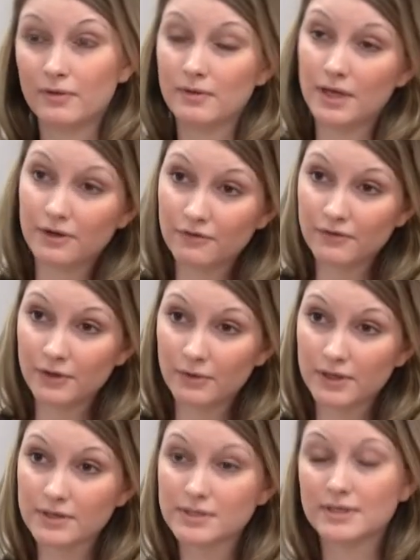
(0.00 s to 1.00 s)

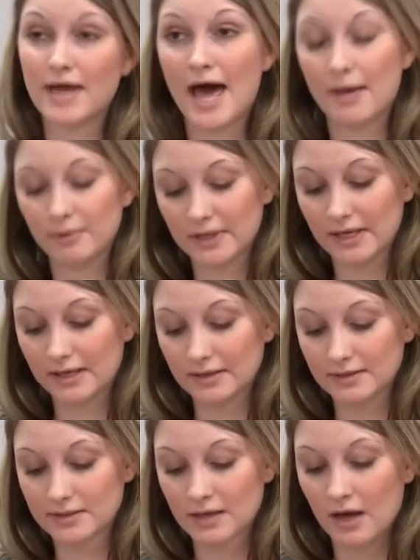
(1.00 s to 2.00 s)
interviewers and
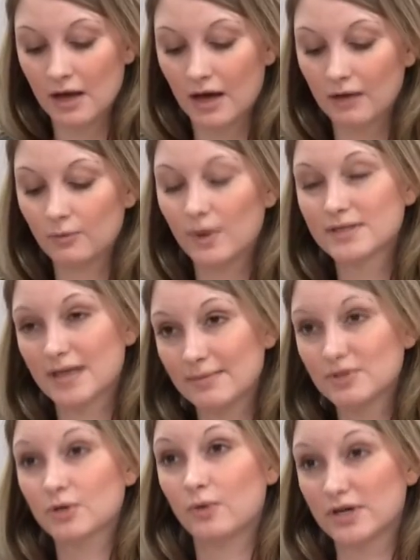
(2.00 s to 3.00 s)
applicants on what
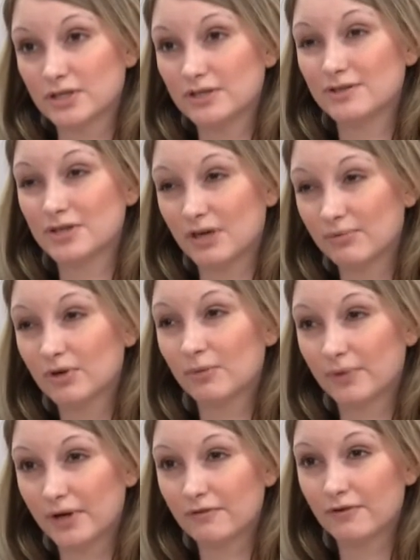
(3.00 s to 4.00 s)
types of questions are
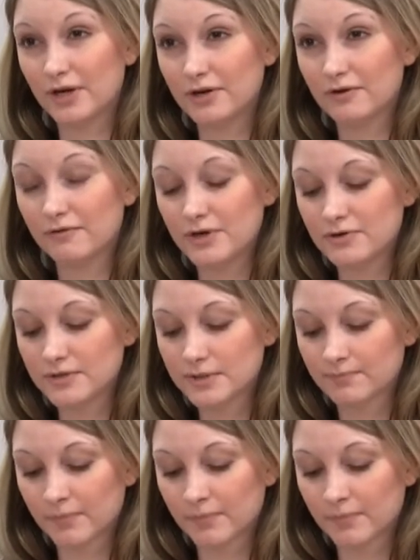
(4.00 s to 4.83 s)
appropriate for interviews.